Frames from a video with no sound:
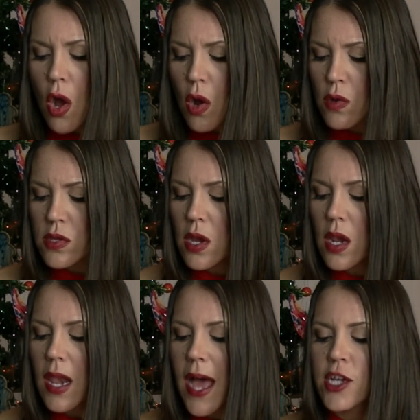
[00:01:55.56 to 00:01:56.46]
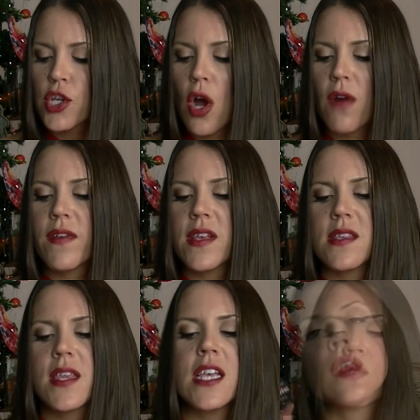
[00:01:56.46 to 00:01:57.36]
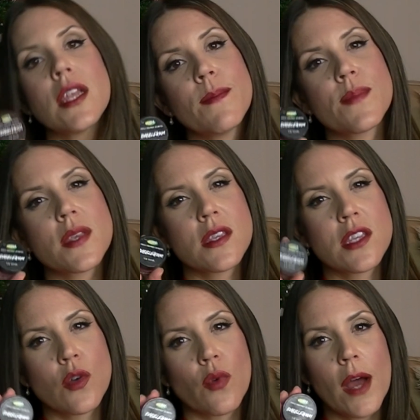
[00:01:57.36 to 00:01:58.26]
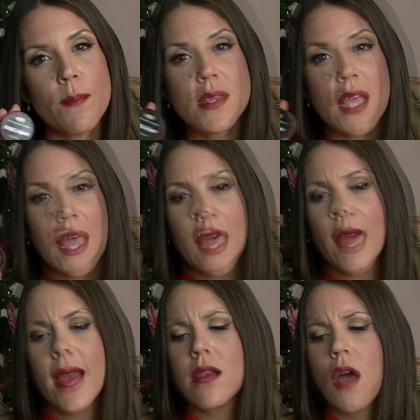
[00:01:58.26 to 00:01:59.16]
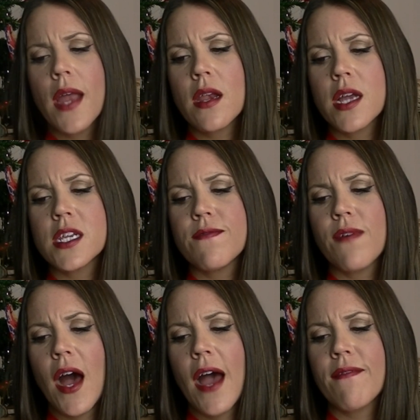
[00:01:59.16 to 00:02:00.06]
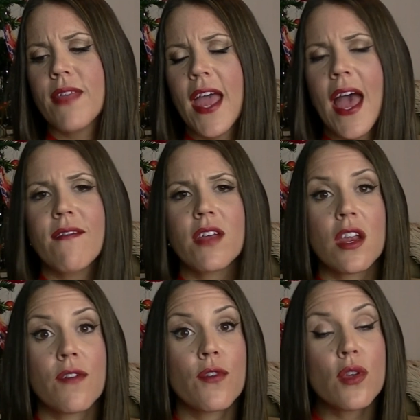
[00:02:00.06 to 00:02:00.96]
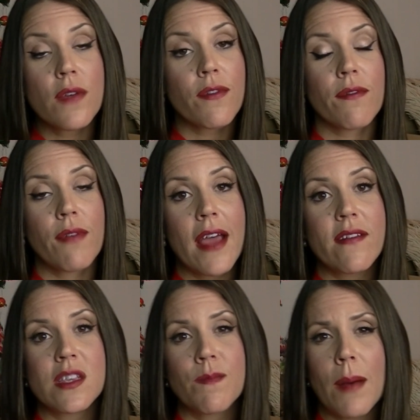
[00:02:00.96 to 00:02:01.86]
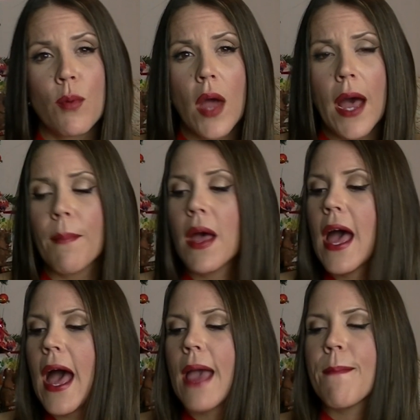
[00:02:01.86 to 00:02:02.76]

Also, Lush offers these lip scrubs around $9.95. They have it in a few different flavors, bubblegum, a